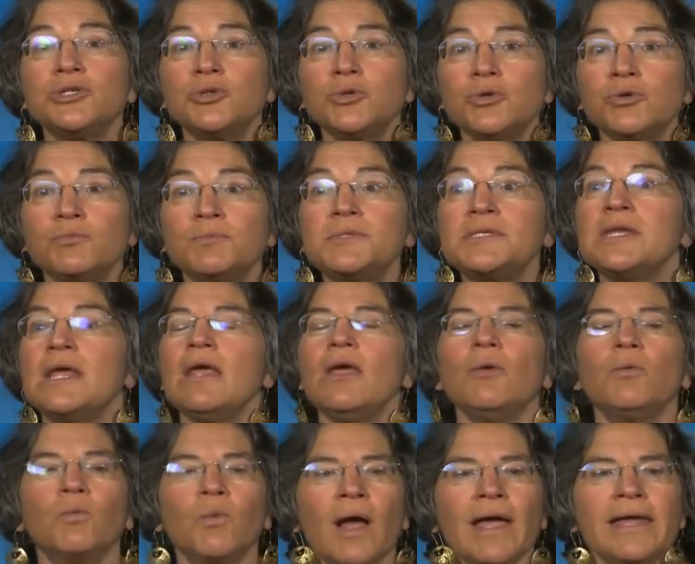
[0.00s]
troops
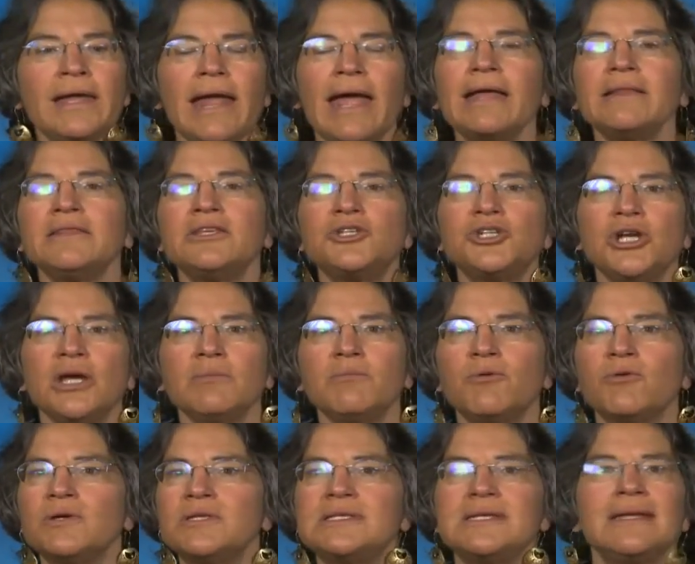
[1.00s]
right at the
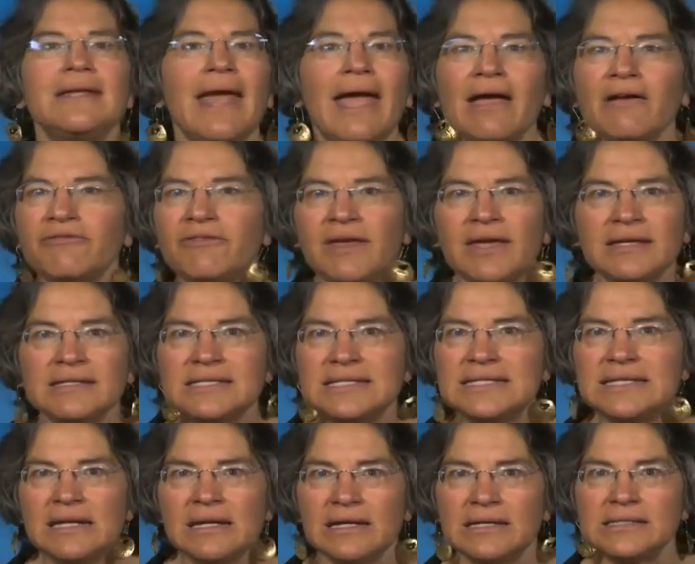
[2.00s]
checkpoints in Afghan
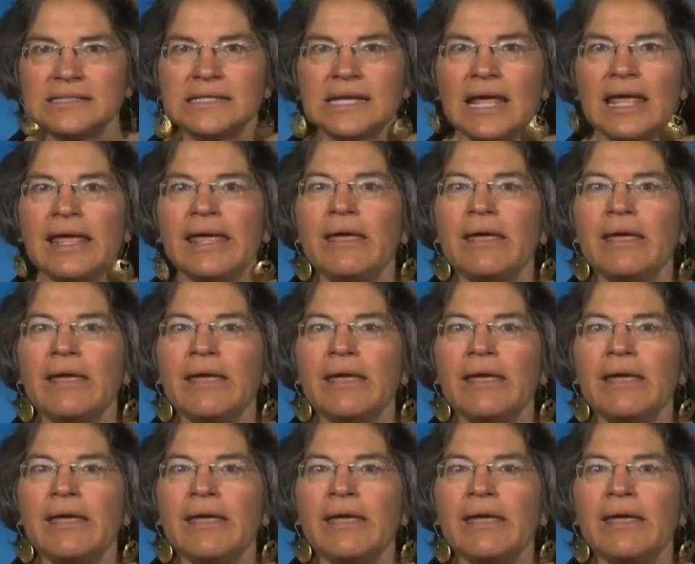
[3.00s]
cities.